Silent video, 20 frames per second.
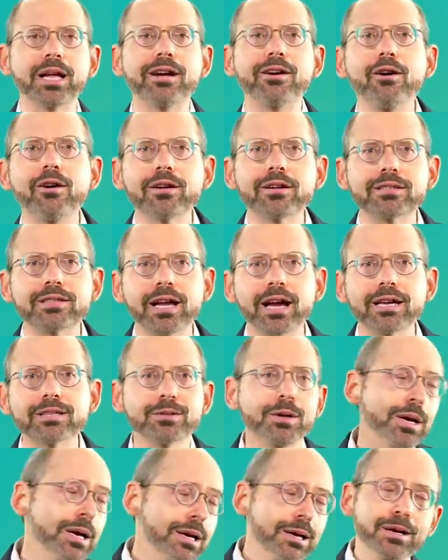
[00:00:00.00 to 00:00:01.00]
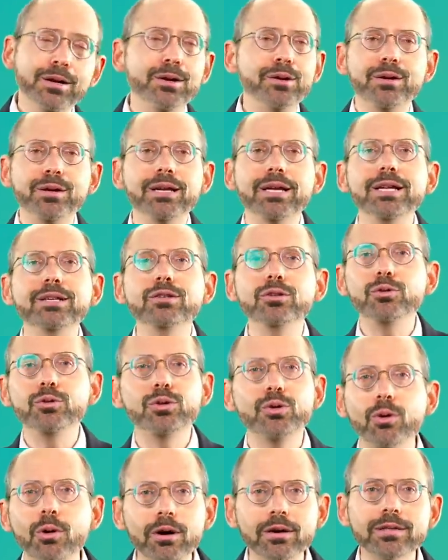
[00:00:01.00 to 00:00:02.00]
like heart attacks. In New
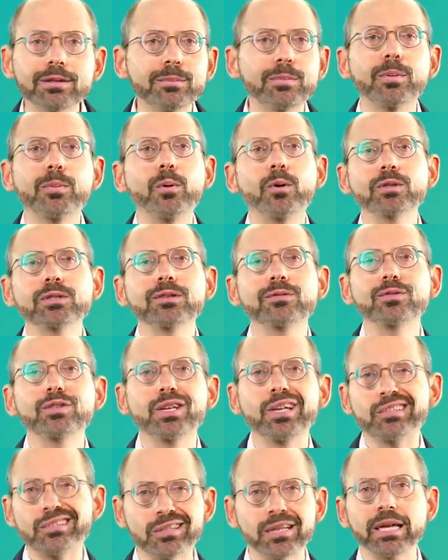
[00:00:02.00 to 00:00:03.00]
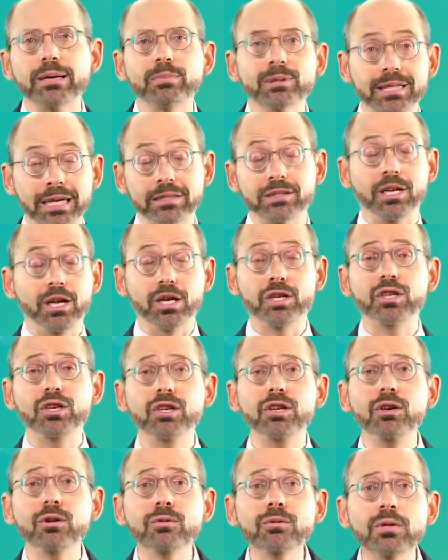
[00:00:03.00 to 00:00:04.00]
York, the proportion of stents labeled as
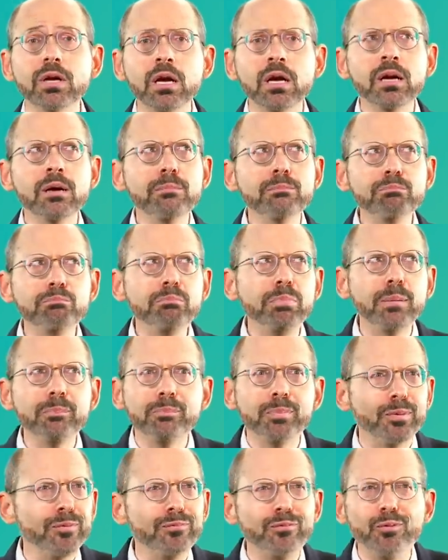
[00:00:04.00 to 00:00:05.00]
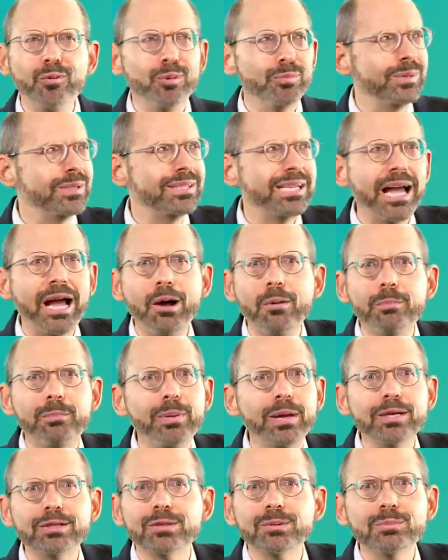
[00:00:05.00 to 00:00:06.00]
acute but performed as
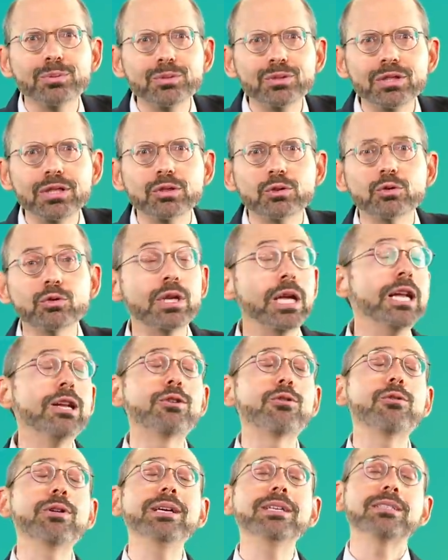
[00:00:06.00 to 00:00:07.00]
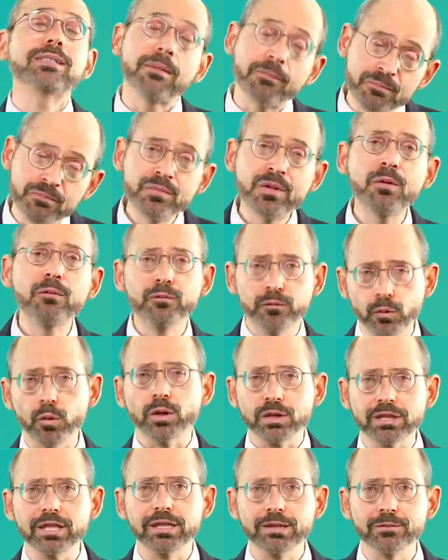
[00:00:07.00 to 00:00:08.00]
outpatient procedures increased
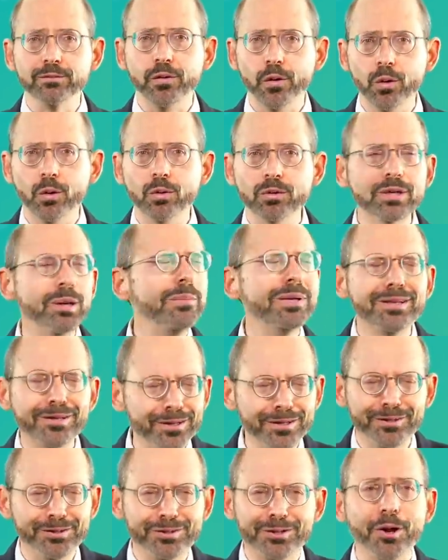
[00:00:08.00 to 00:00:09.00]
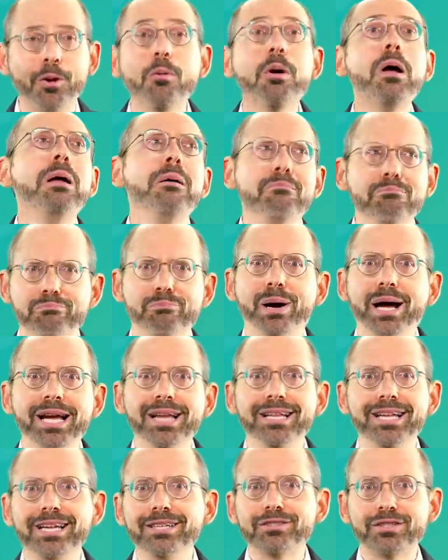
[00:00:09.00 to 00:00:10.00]
fourteen-fold. I mean, there's no
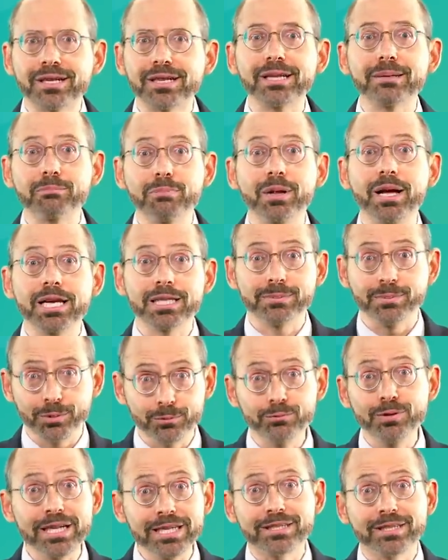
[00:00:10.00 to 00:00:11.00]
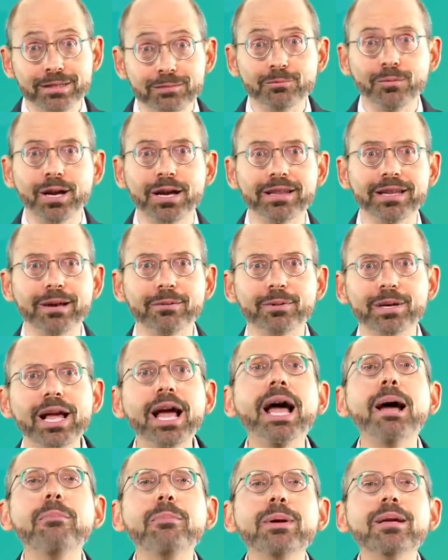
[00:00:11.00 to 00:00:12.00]
biologically plausible reason why that would
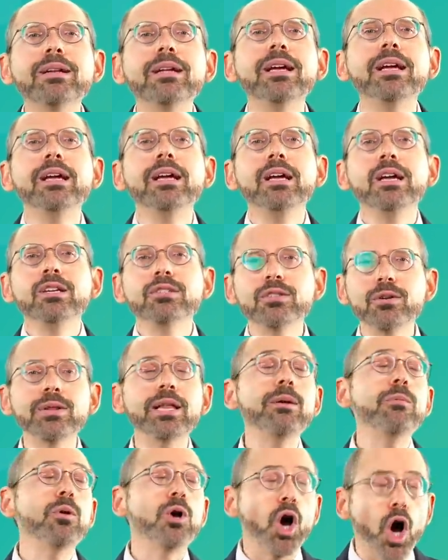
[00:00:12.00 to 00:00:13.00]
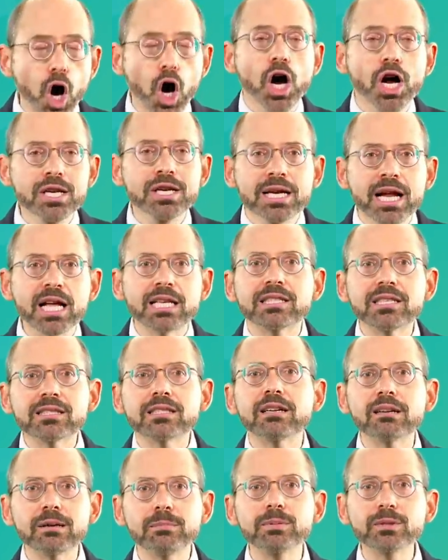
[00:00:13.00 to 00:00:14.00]
happen, so they were
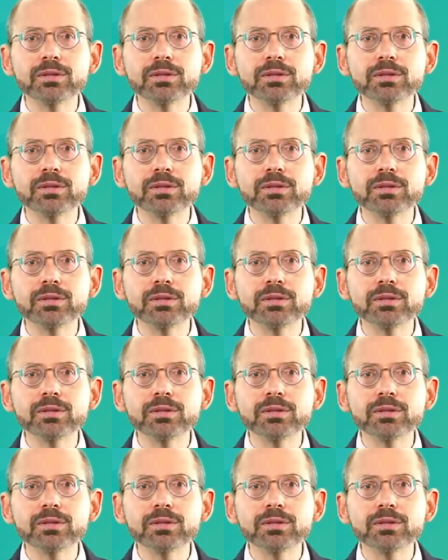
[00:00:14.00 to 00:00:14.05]
unnecessary